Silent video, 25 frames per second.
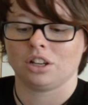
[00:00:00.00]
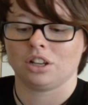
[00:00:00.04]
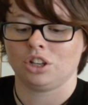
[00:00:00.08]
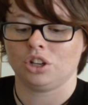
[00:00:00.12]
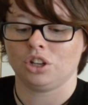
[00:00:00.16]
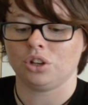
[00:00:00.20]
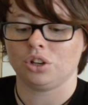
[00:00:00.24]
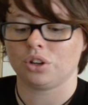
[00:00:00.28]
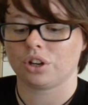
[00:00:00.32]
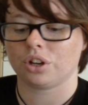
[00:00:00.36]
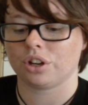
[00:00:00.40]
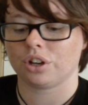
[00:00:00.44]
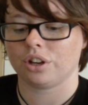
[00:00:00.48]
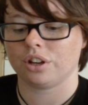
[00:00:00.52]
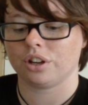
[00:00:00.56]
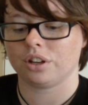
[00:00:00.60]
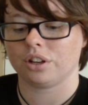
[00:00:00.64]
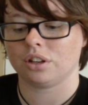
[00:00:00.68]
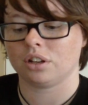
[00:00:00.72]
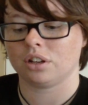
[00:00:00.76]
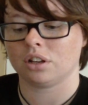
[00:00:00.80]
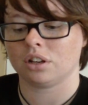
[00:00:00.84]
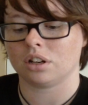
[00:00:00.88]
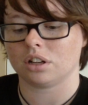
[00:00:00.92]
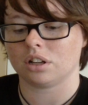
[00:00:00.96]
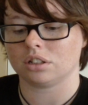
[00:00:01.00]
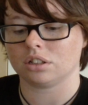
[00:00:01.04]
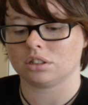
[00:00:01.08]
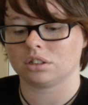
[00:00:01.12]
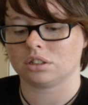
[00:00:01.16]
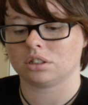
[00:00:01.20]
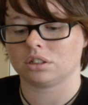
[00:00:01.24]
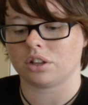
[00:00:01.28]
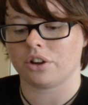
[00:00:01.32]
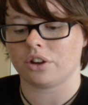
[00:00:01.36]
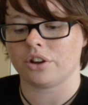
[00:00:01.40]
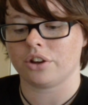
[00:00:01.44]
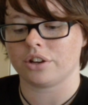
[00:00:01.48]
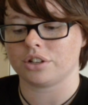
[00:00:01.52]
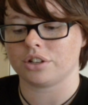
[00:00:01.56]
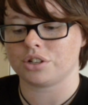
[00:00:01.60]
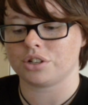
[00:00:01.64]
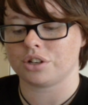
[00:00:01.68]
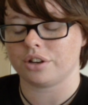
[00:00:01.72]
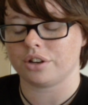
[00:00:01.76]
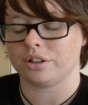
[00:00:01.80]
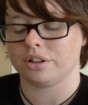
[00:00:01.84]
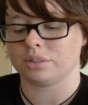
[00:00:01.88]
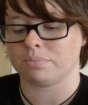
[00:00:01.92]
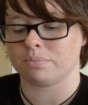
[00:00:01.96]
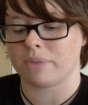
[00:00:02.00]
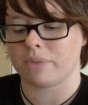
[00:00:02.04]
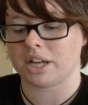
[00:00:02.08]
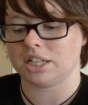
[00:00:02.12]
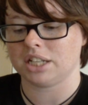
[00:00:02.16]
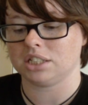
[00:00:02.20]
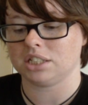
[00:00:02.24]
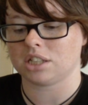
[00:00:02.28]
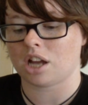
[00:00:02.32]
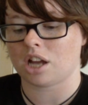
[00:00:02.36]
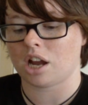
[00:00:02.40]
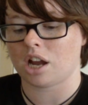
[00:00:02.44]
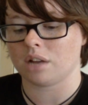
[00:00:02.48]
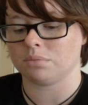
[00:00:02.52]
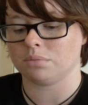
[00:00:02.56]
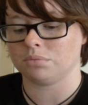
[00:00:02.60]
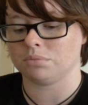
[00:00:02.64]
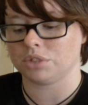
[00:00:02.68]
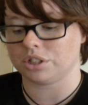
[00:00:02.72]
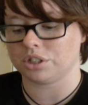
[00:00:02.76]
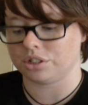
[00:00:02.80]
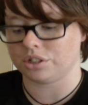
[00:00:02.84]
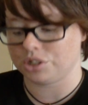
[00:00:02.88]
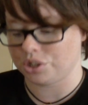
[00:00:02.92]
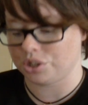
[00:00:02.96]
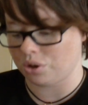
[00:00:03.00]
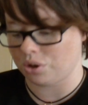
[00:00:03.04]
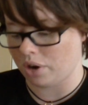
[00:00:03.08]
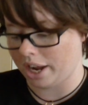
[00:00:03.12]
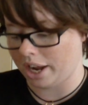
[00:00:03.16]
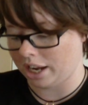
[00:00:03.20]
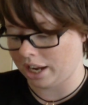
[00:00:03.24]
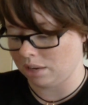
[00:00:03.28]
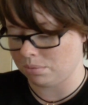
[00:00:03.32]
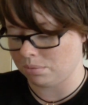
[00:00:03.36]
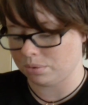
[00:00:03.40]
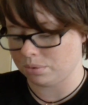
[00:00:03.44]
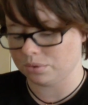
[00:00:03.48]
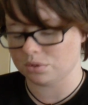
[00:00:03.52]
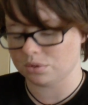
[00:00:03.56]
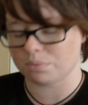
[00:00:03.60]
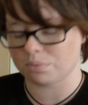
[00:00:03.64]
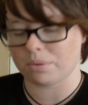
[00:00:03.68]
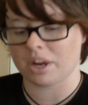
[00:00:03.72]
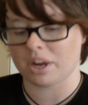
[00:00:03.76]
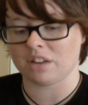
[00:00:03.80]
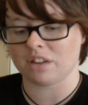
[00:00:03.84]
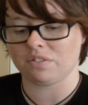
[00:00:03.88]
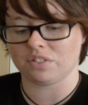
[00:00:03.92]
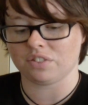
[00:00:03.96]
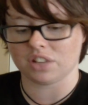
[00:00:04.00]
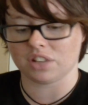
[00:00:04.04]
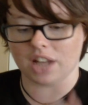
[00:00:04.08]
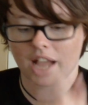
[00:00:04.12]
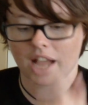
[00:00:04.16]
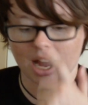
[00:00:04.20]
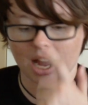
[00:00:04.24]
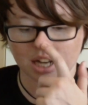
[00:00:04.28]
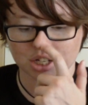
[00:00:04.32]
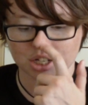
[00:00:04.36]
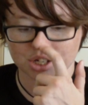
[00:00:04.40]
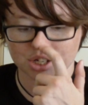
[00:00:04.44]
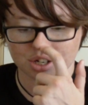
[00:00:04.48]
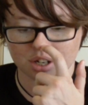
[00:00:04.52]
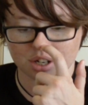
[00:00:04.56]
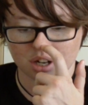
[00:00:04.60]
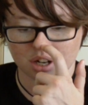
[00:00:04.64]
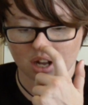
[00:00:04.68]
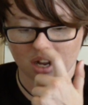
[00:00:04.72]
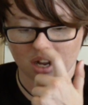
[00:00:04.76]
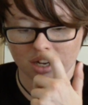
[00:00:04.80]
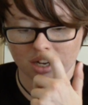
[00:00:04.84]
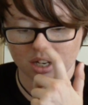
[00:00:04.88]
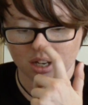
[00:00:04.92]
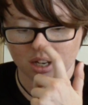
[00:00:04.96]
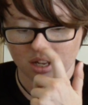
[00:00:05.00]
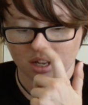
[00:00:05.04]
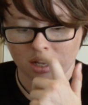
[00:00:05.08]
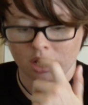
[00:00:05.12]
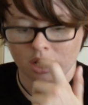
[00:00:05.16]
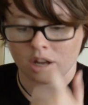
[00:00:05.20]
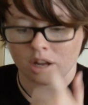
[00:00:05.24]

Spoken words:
You can search as many times as you're able to pay for the action die,